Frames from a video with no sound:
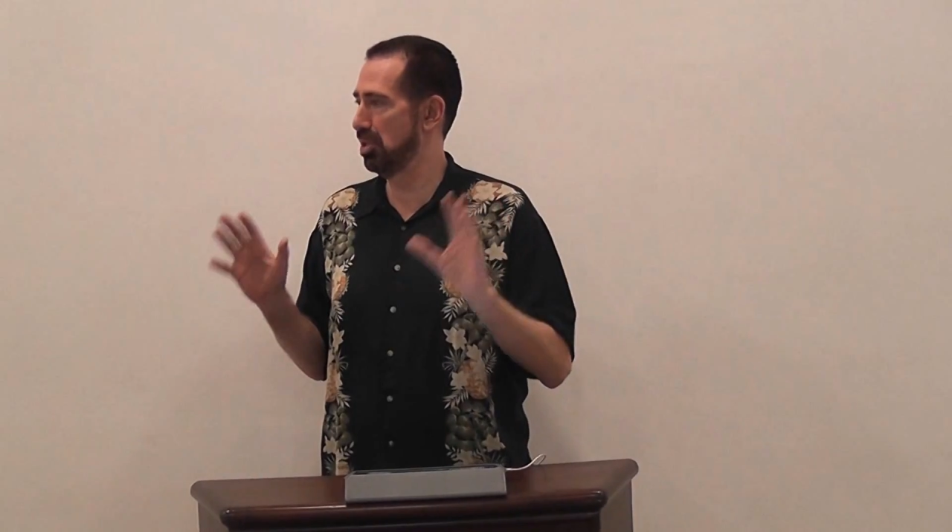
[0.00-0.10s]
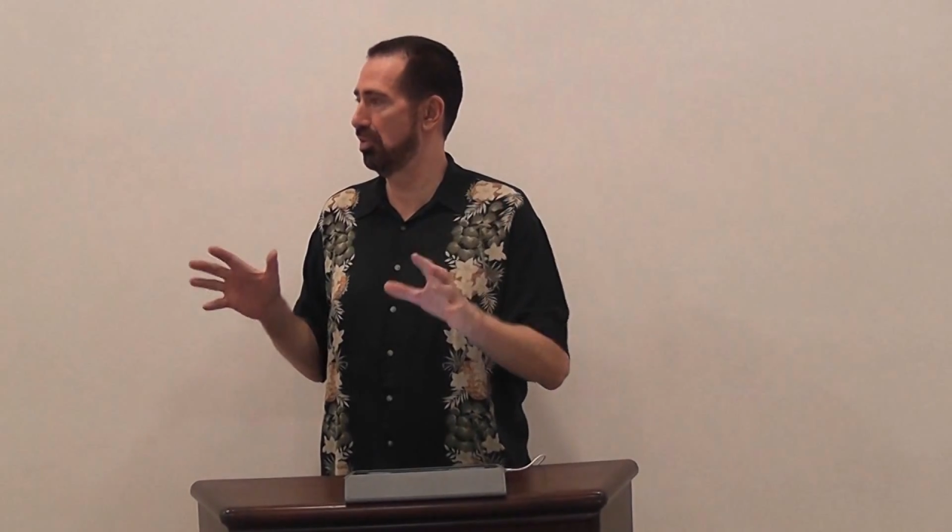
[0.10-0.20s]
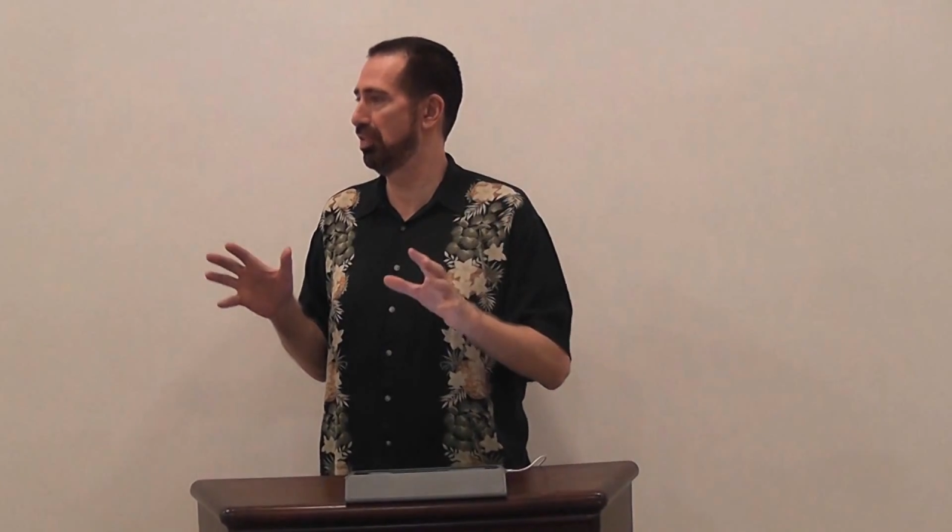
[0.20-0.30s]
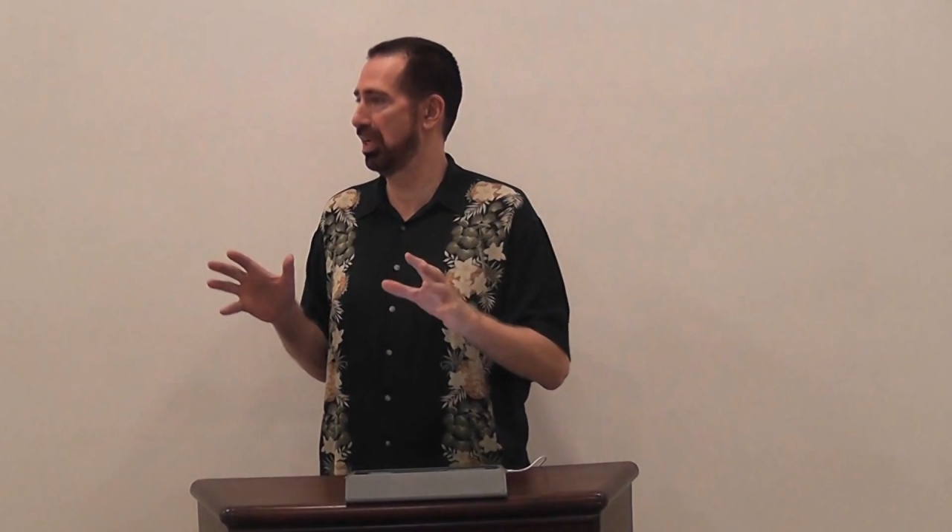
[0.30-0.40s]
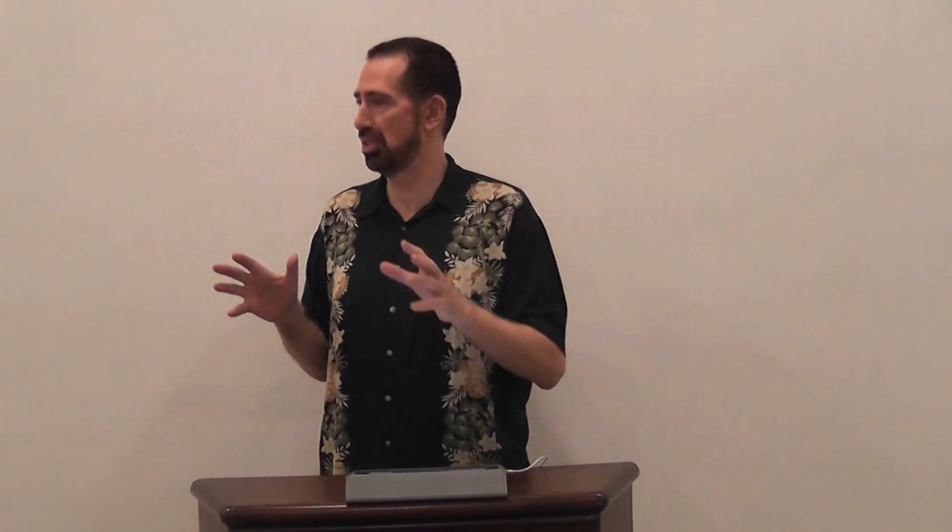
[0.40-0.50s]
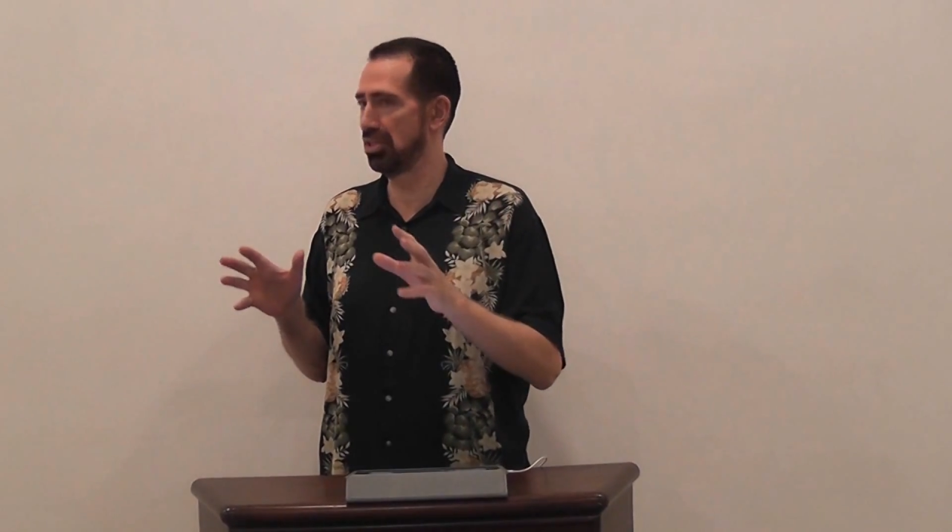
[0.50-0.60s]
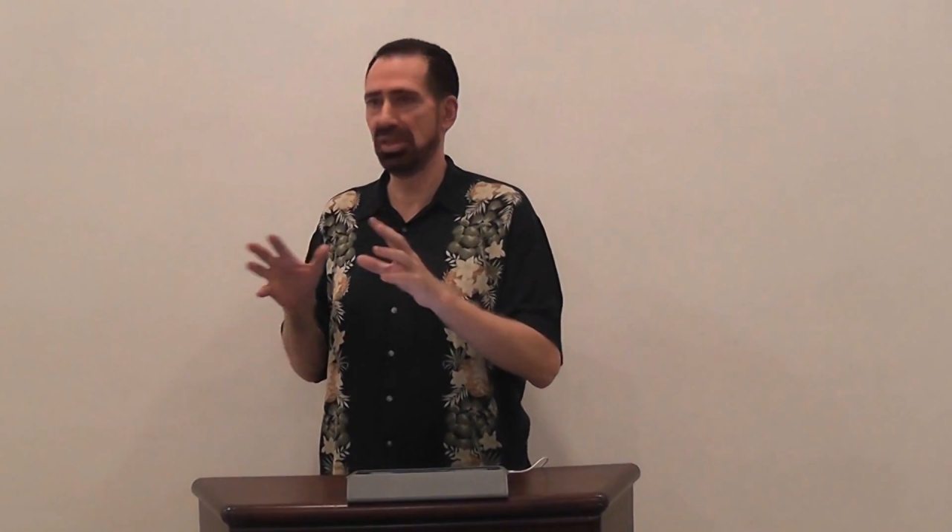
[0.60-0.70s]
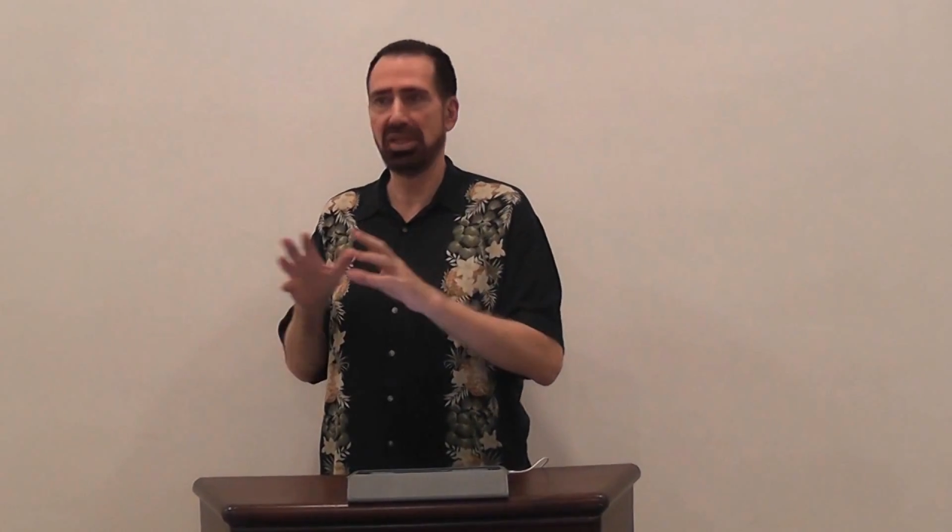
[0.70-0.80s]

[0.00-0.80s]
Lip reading: perfect,